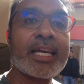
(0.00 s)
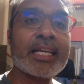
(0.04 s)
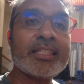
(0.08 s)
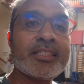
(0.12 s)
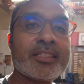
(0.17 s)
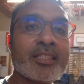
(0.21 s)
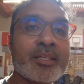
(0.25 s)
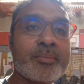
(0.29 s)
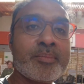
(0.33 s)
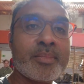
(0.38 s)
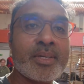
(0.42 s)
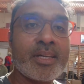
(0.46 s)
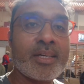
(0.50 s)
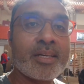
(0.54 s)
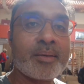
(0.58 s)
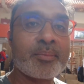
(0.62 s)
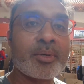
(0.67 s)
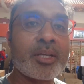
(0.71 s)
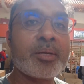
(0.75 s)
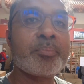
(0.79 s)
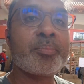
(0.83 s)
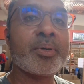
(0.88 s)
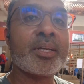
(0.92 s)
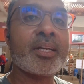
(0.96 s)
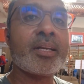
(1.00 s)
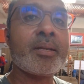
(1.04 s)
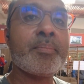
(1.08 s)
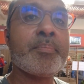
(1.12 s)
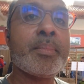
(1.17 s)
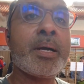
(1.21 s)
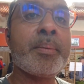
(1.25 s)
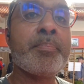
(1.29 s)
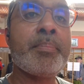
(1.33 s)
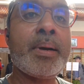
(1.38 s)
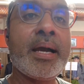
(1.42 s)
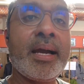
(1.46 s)
get some and I'm gonna put it in
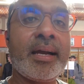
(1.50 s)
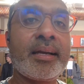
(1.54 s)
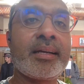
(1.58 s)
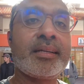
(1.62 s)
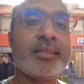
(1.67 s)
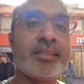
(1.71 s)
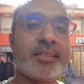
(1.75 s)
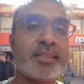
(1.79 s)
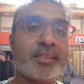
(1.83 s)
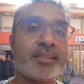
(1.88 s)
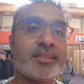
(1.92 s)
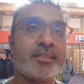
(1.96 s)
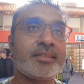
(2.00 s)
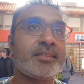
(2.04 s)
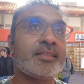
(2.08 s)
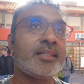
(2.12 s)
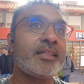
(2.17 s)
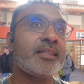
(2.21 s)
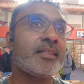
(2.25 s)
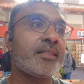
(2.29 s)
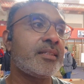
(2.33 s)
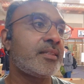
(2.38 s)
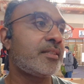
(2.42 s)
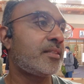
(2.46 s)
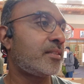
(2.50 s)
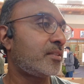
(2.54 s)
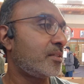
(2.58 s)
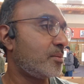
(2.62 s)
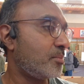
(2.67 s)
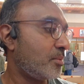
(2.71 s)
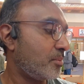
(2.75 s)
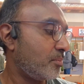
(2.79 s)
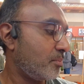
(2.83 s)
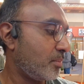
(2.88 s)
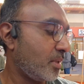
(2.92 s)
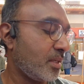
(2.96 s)
my bag. 6
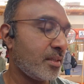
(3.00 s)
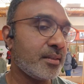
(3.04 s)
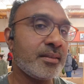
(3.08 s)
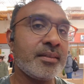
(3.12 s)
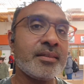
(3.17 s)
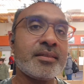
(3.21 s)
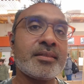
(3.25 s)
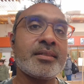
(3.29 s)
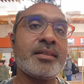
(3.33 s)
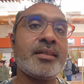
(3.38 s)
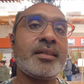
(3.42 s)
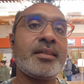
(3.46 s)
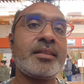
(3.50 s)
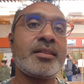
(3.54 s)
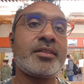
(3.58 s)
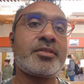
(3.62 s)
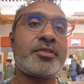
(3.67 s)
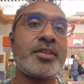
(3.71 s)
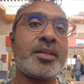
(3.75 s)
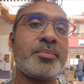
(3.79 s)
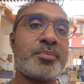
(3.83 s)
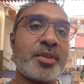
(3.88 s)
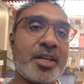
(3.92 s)
meals and 3